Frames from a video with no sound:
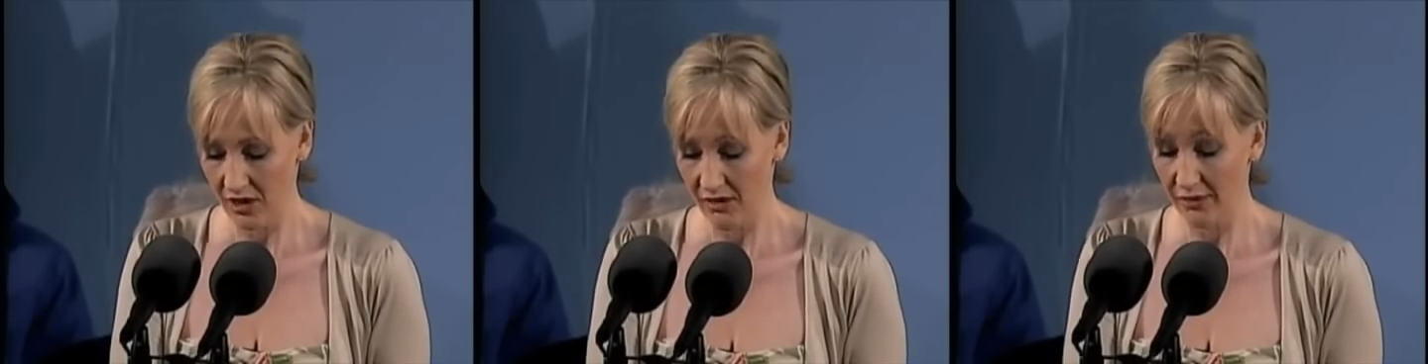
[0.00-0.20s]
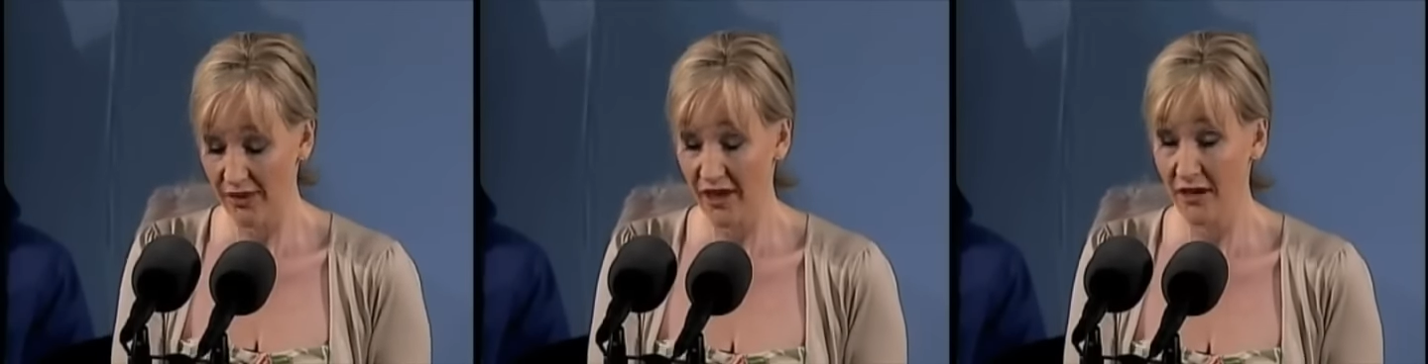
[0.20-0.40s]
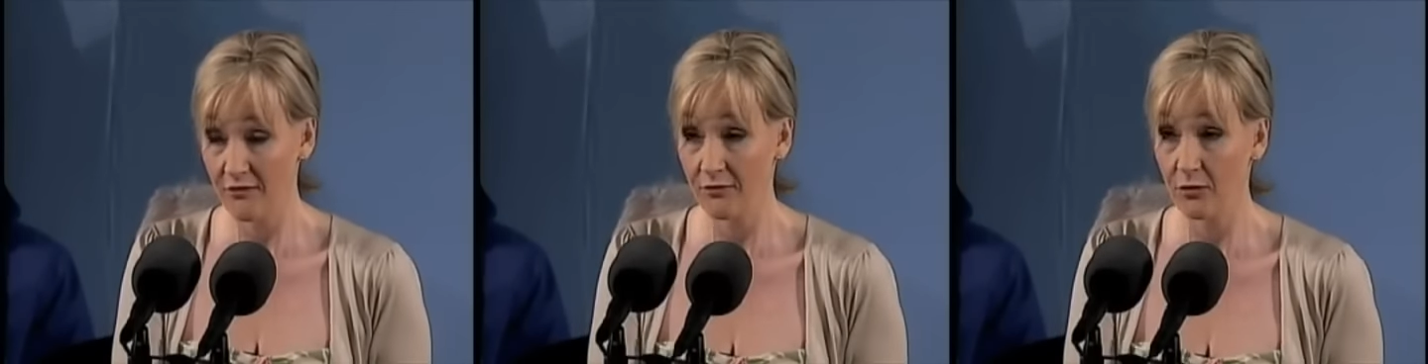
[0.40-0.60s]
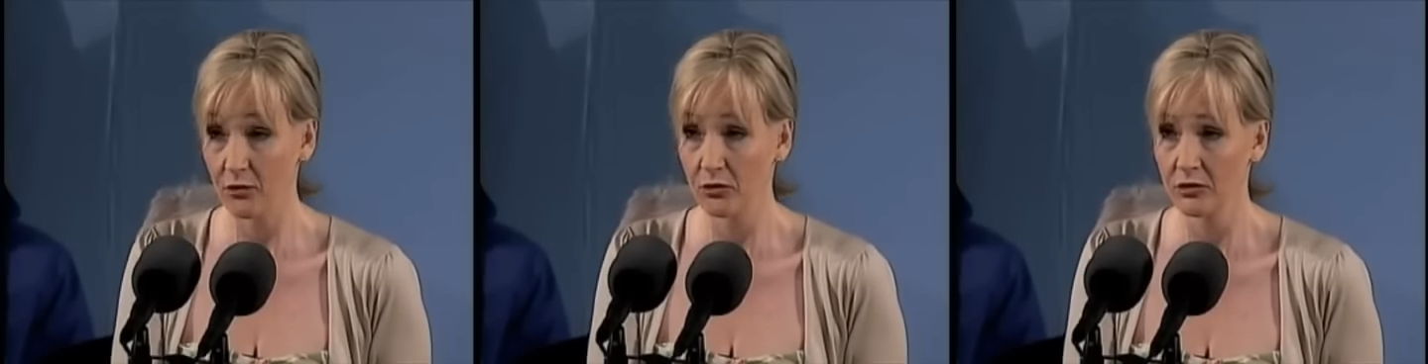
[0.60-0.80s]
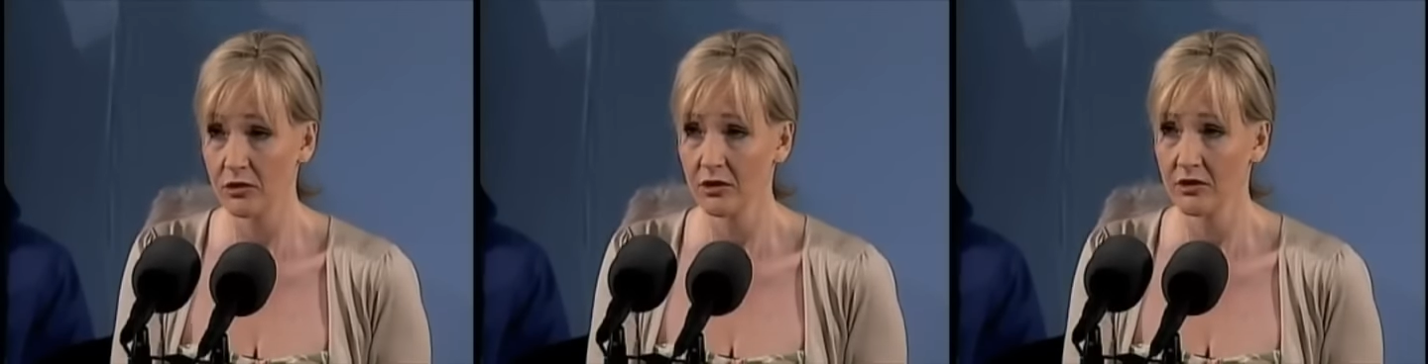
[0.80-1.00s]
and
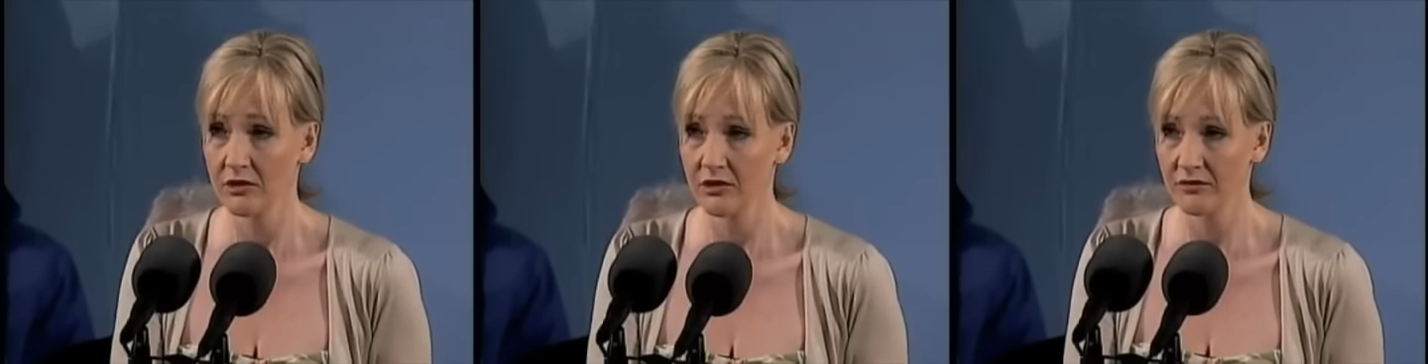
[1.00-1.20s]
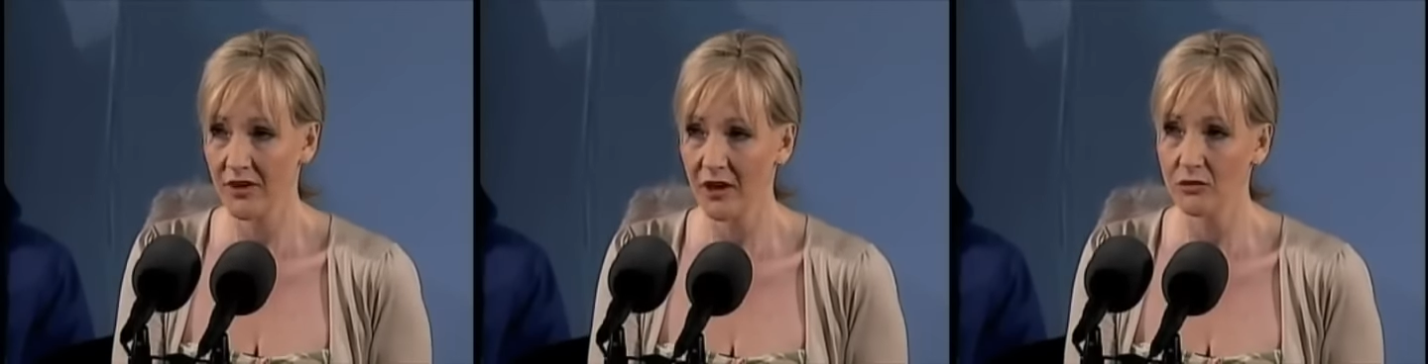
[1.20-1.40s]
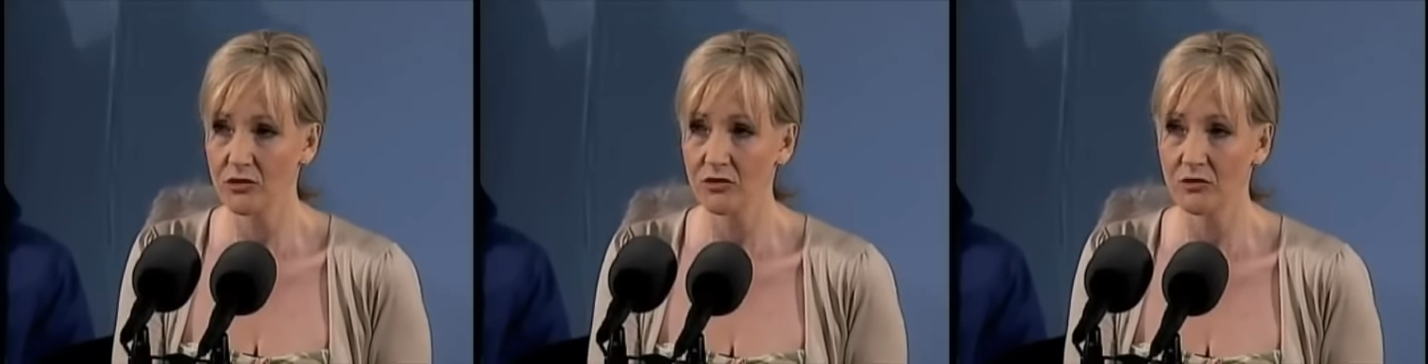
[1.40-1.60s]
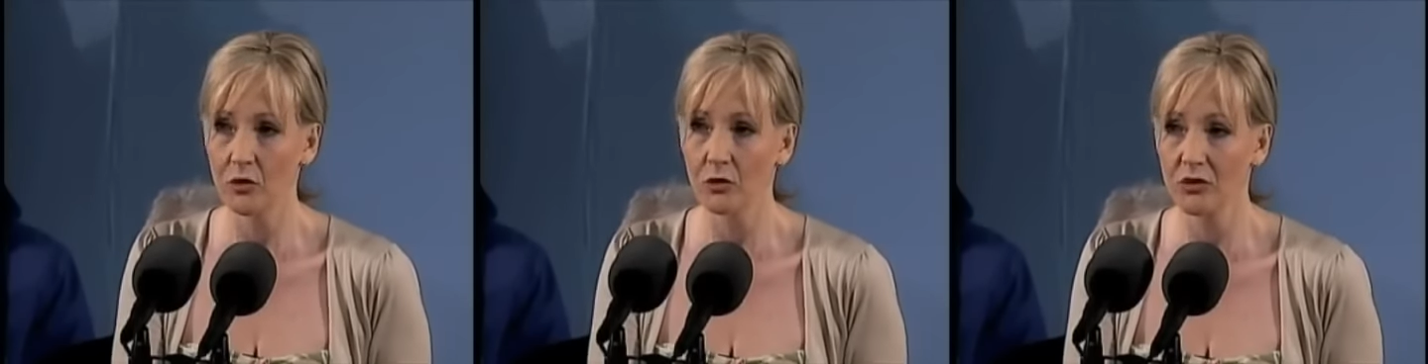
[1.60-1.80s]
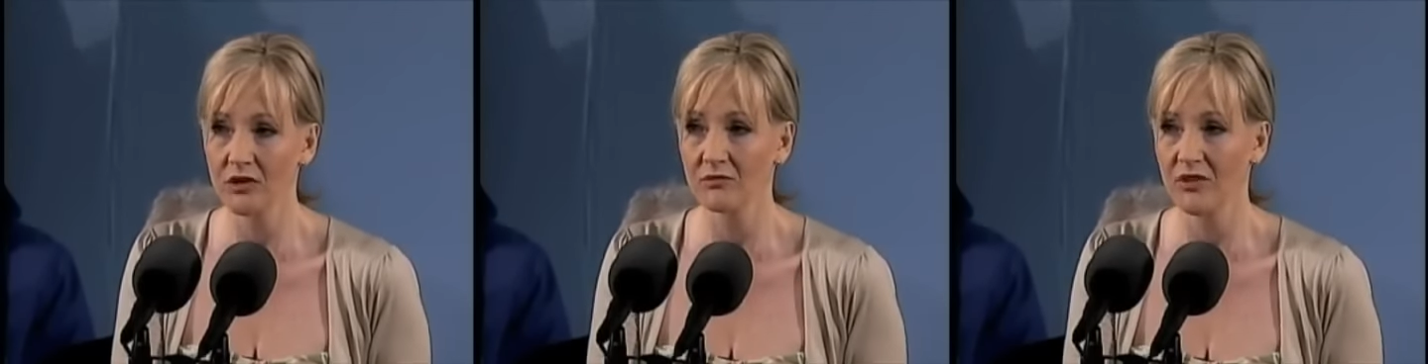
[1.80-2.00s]
therefore the fount of
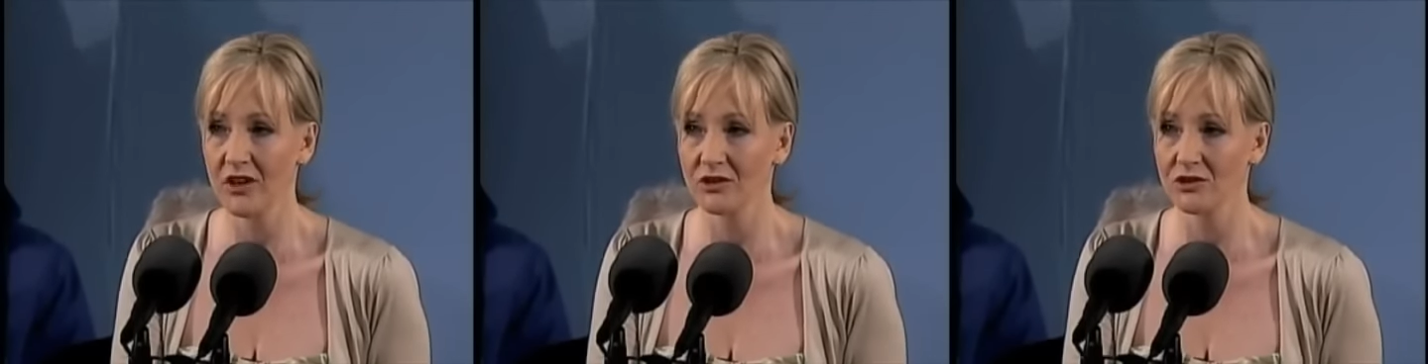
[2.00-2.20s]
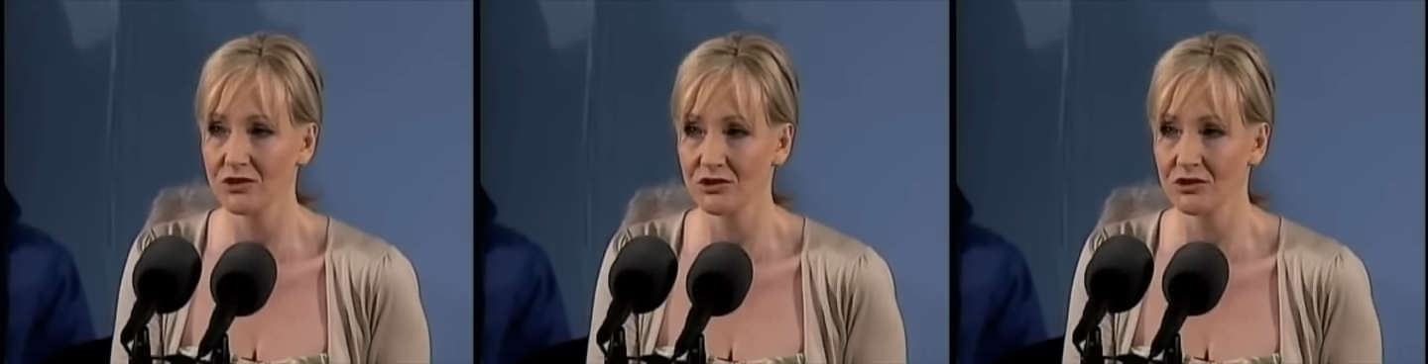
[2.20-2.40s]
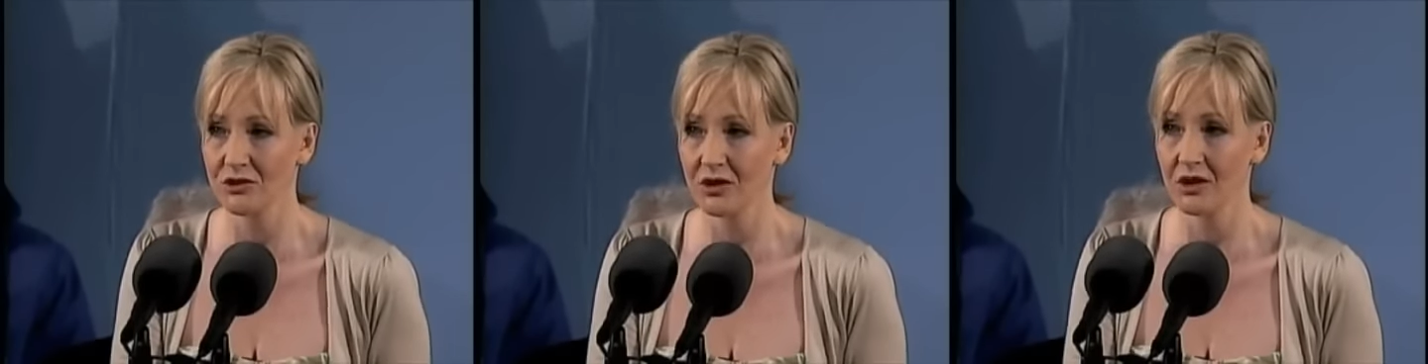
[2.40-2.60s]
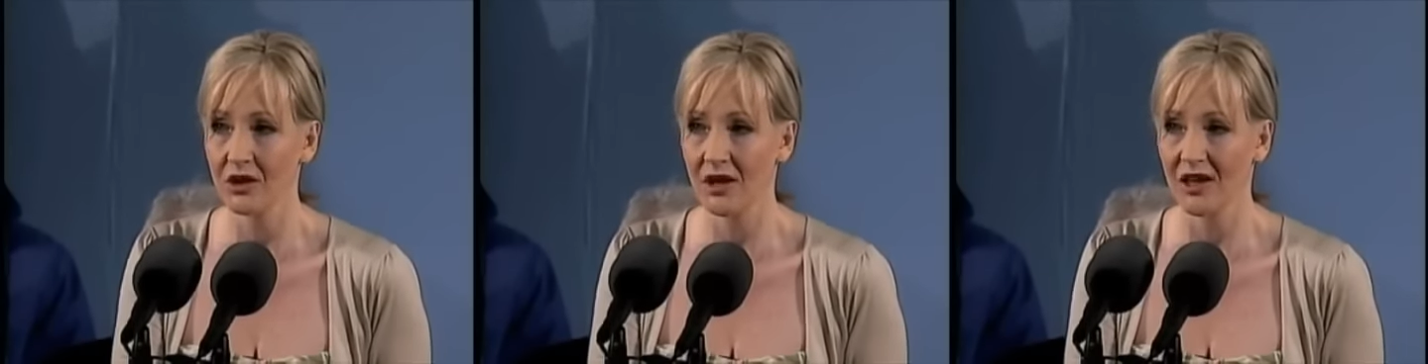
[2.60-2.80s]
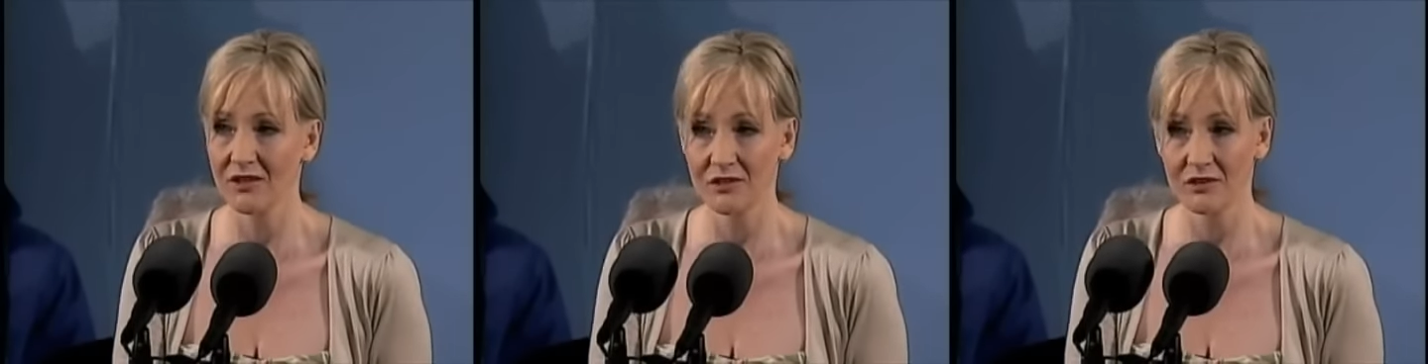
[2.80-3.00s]
all invention
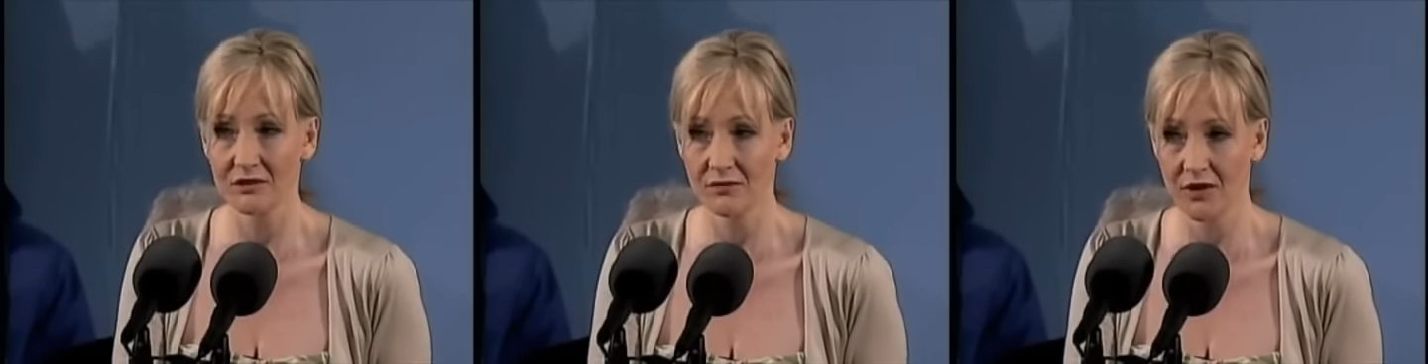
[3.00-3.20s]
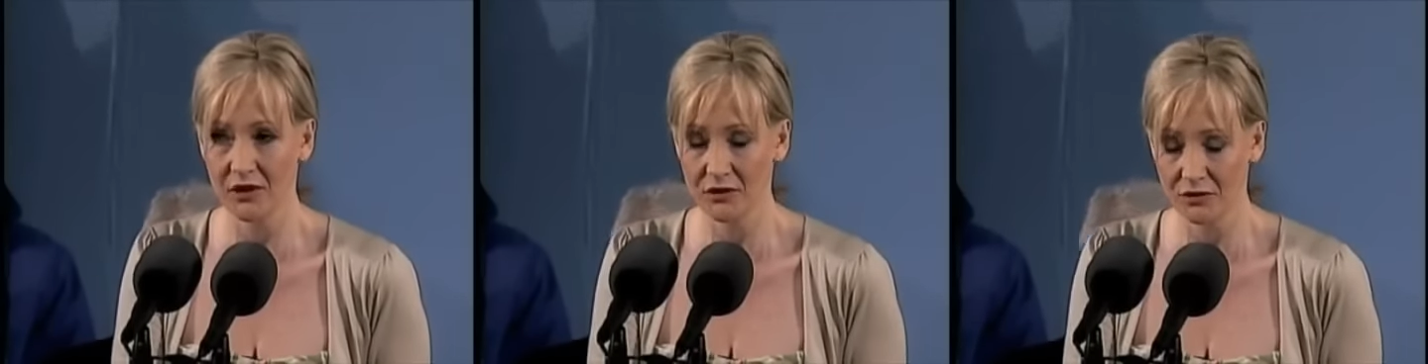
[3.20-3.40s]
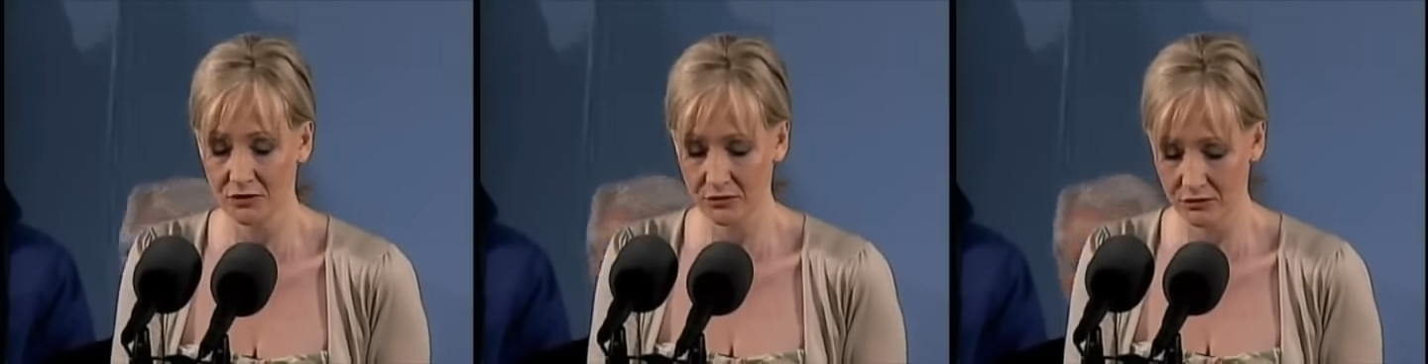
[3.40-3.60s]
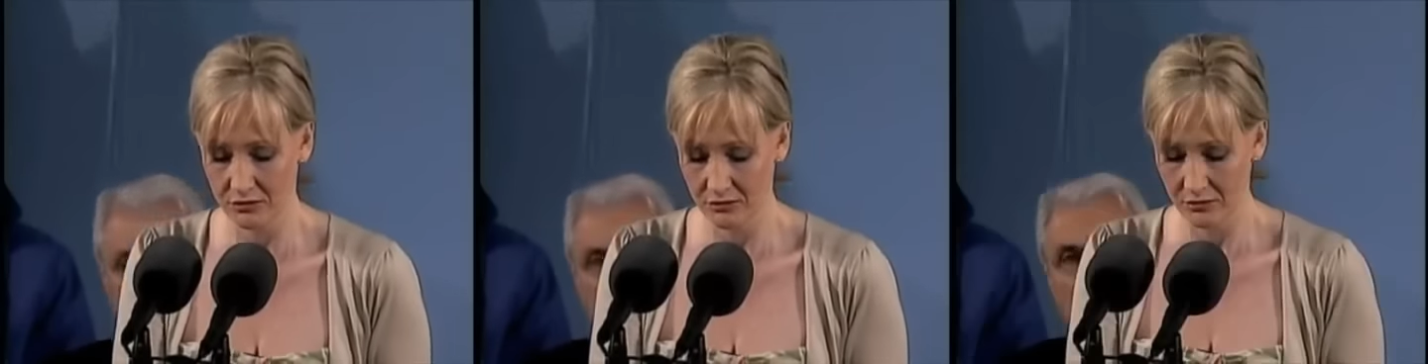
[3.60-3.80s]
and innovation.